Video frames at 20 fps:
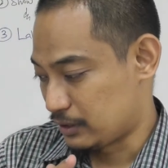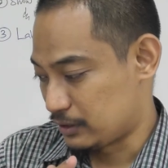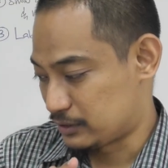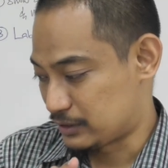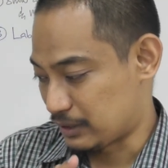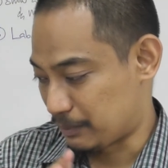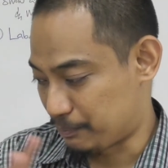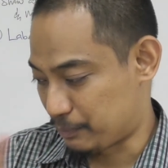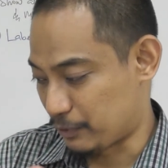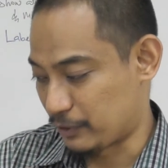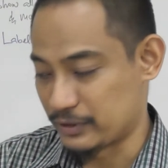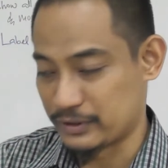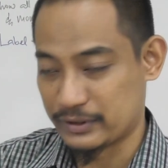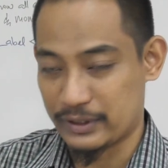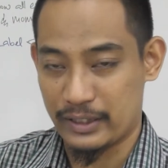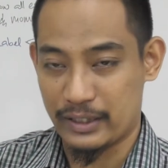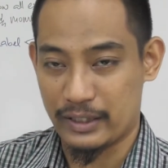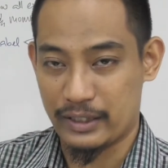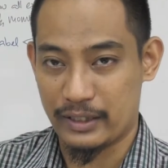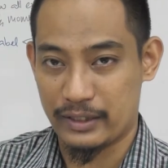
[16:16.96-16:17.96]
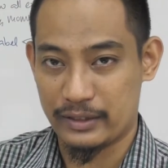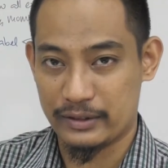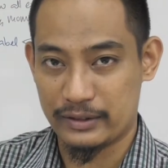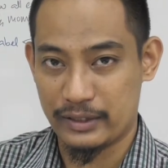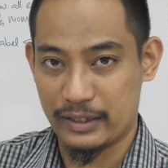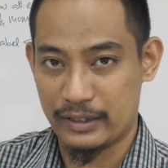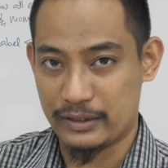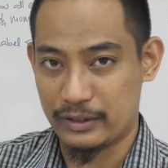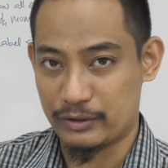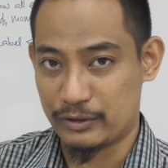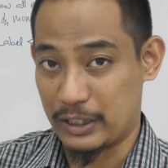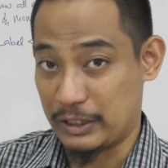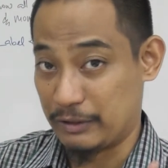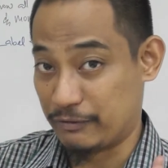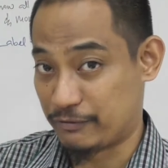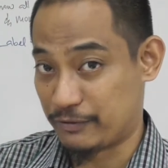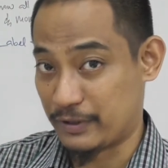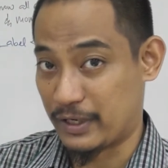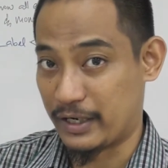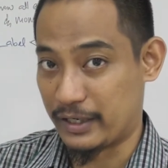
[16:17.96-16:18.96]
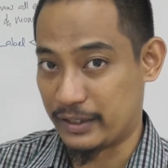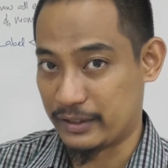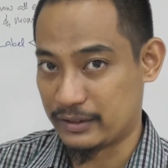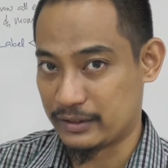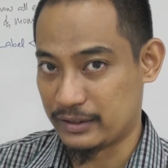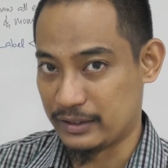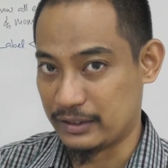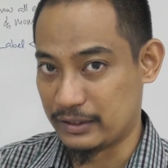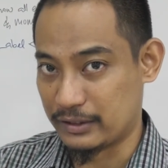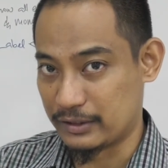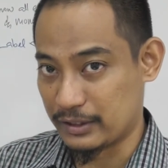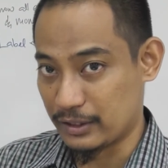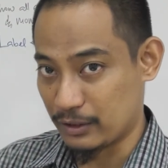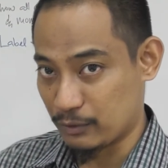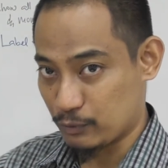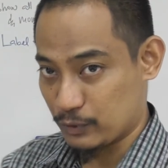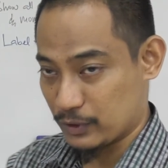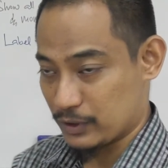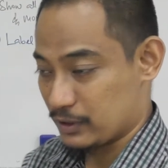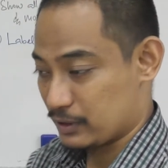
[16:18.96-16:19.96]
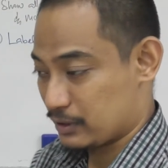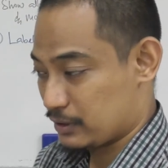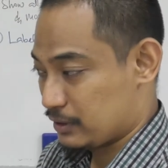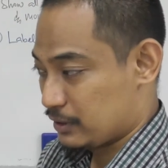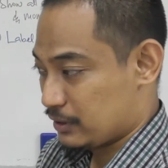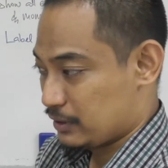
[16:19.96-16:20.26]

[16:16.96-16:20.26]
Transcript: support that you can find in real world